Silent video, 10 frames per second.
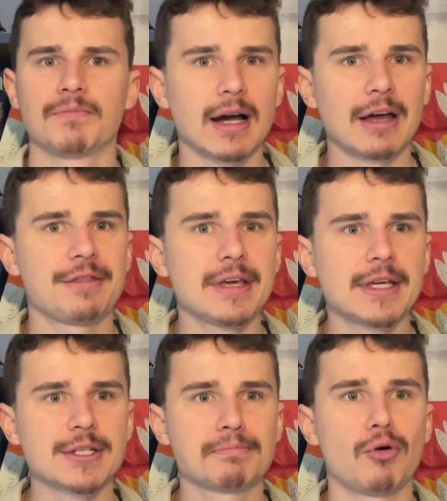I think
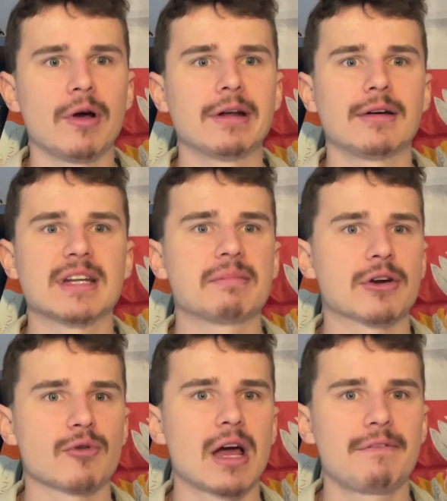his point on
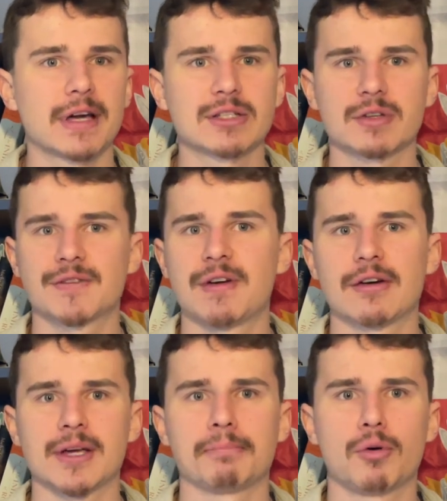demographics was
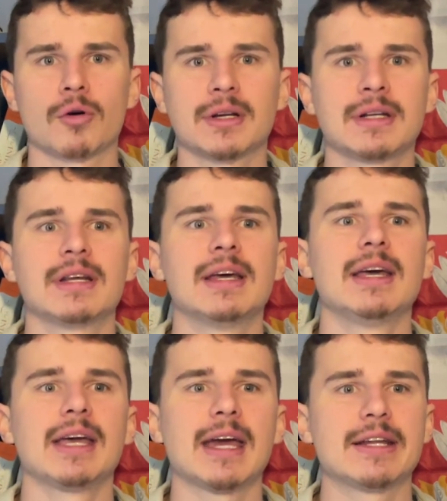very important,
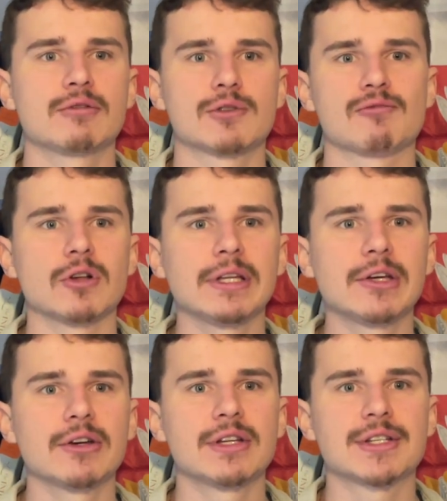and it was really
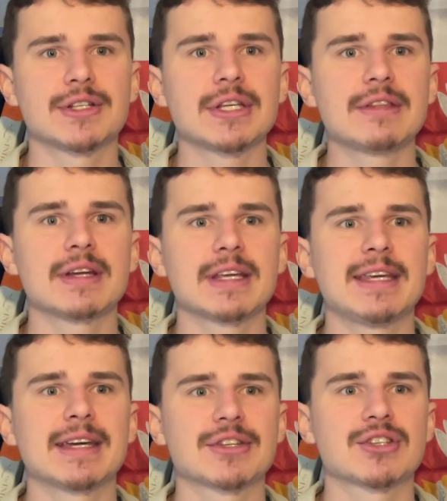good to see that
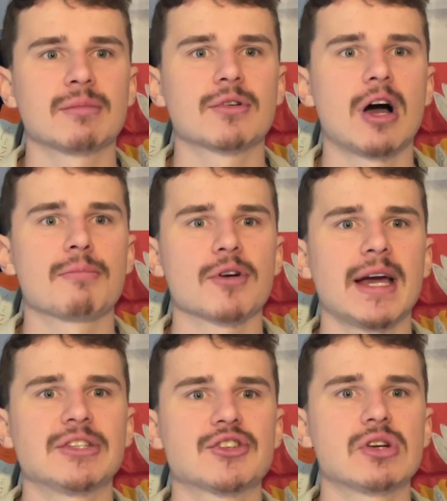he has some
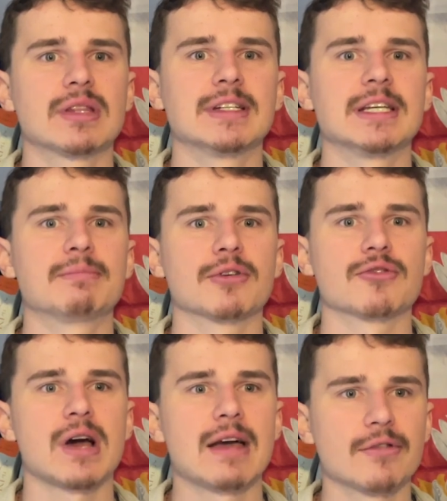comprehension of the deeper
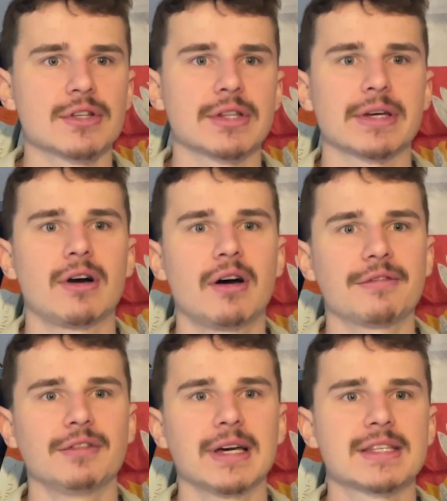drivers of the
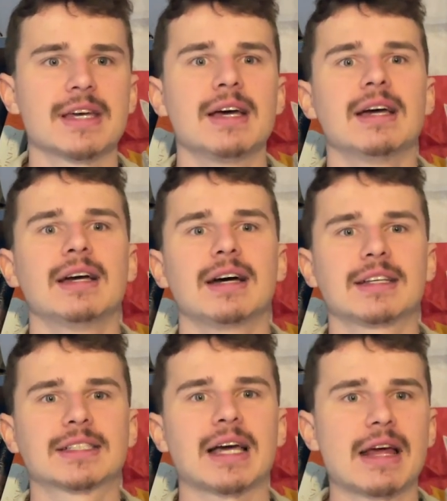conflict,
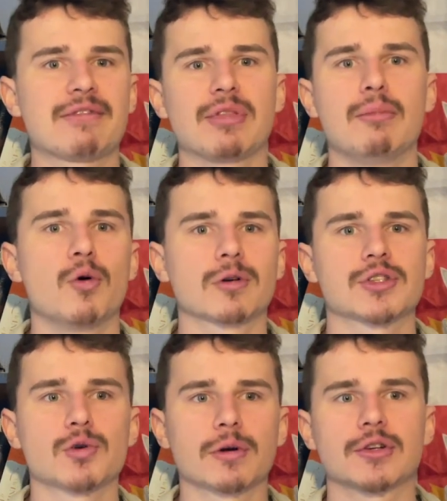aside from the more
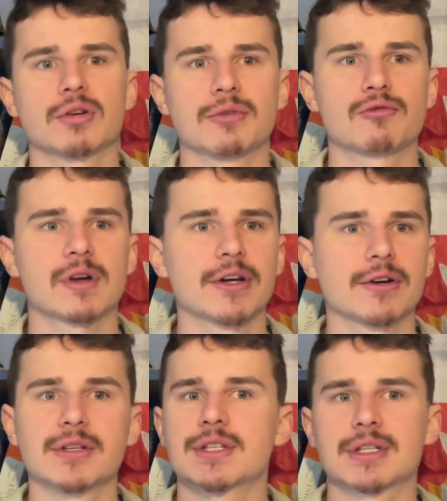short-term
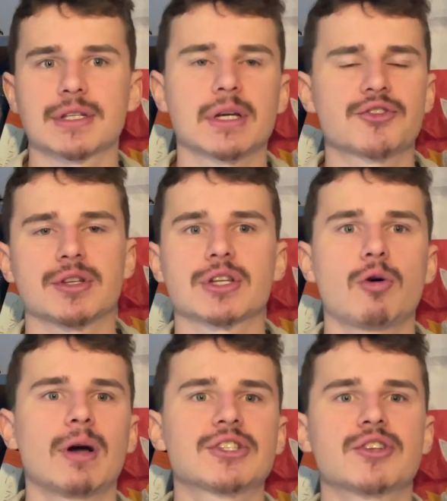triggers, such as
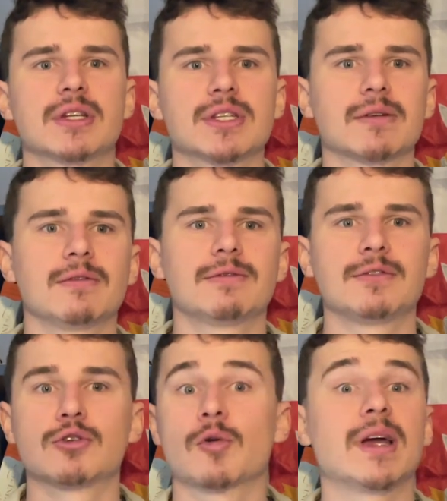questions of
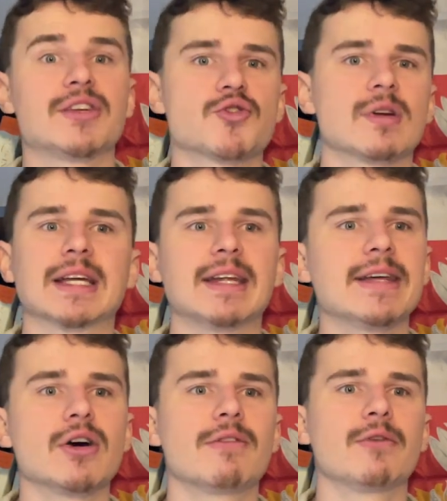Ukraine joining
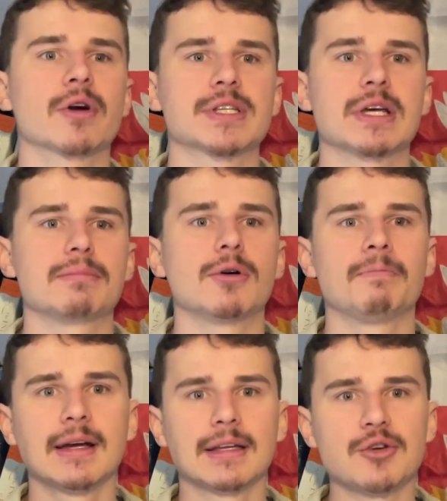NATO, for example.
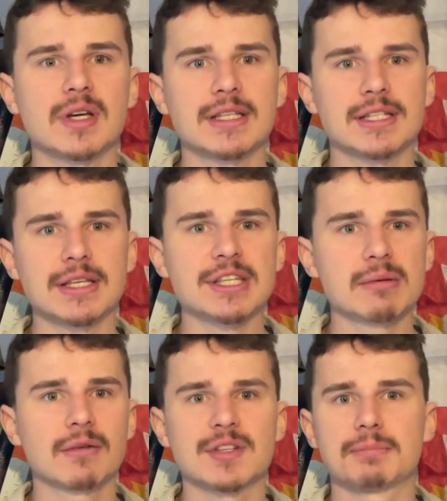You can see
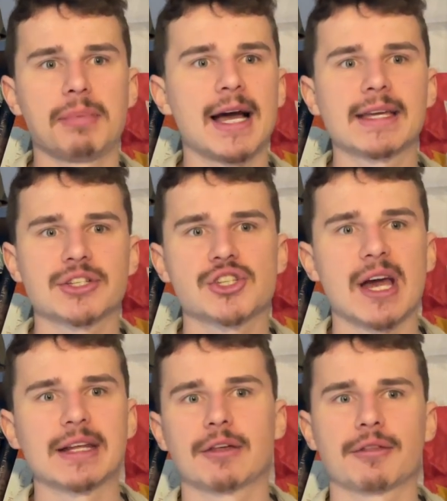some of his bias
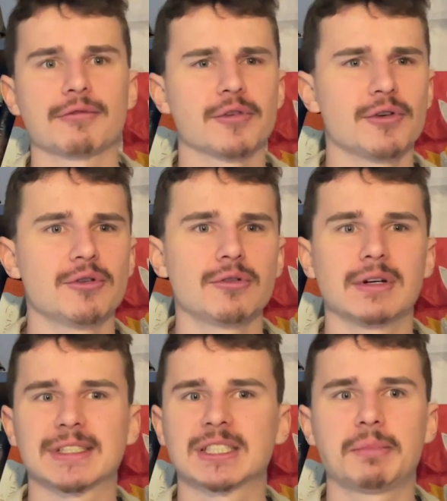shining through,
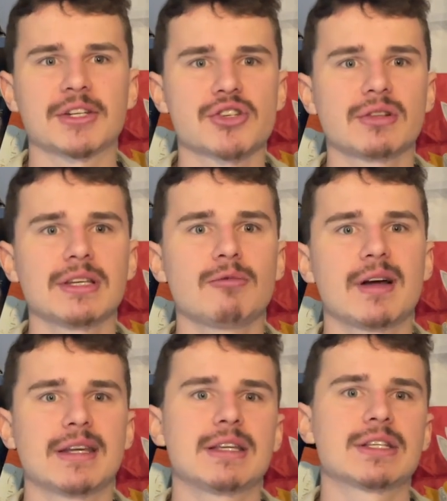especially
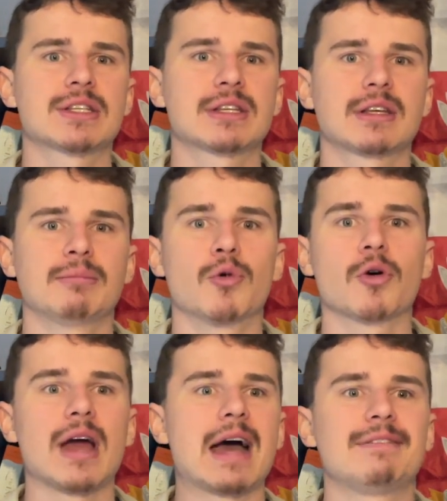when he is
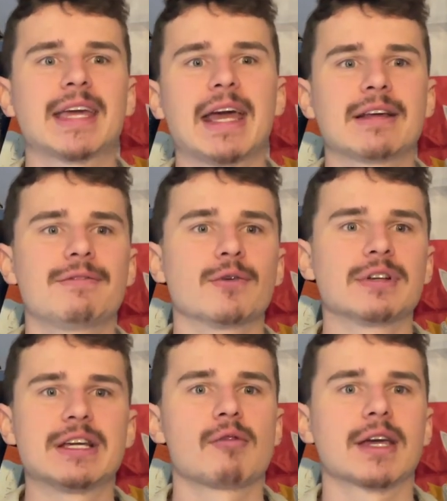more advocating for
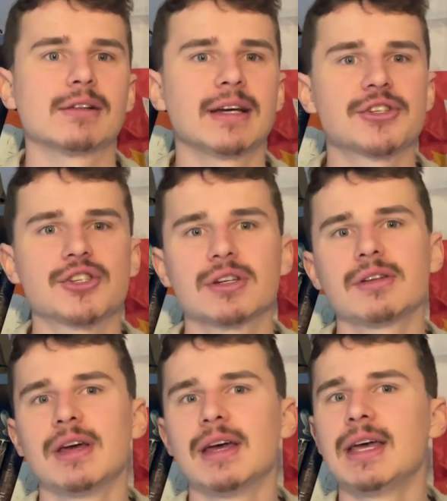deregulation
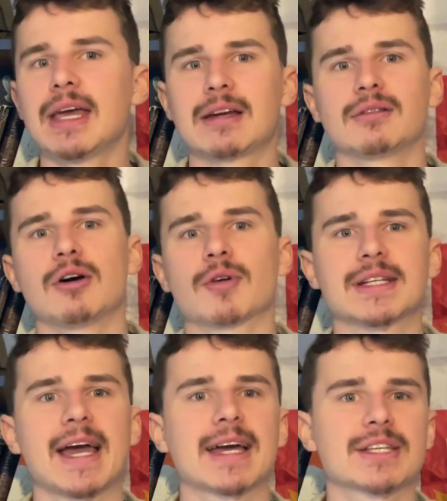and lower
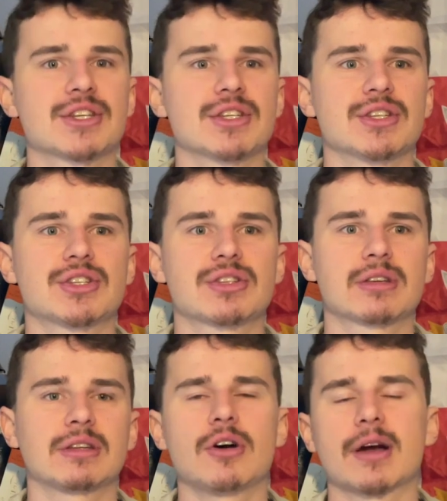taxes,
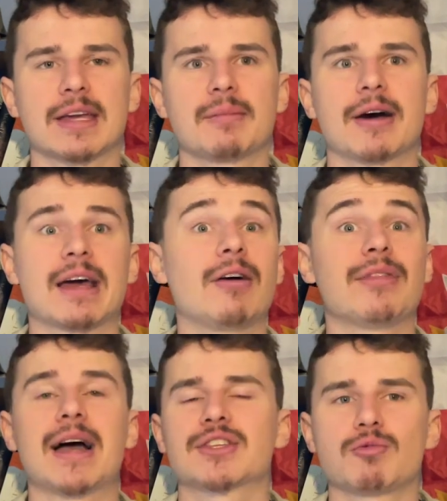talking about how
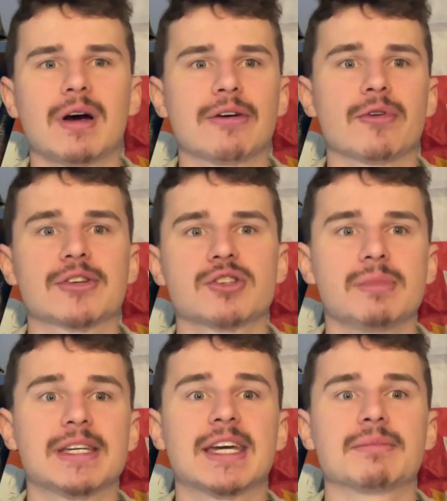that's why Russia
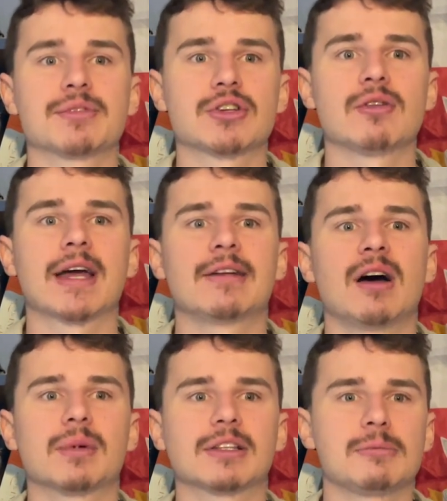became so
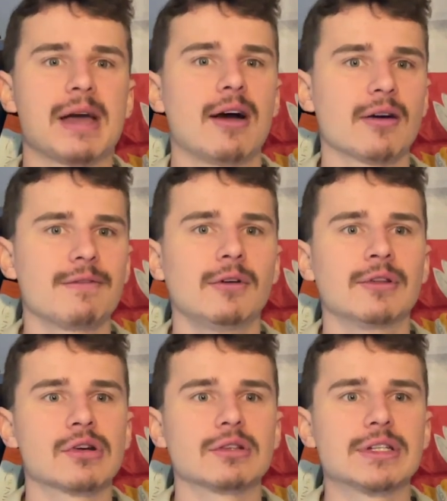economically powerful in
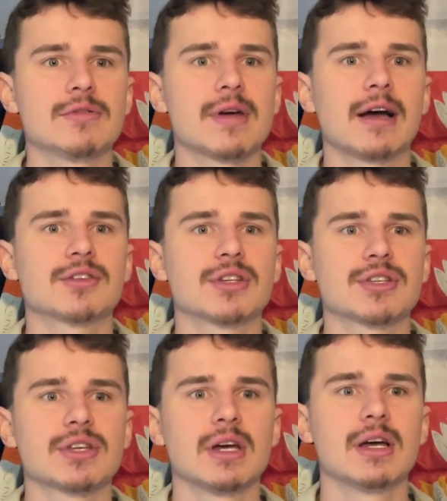the early 2000s.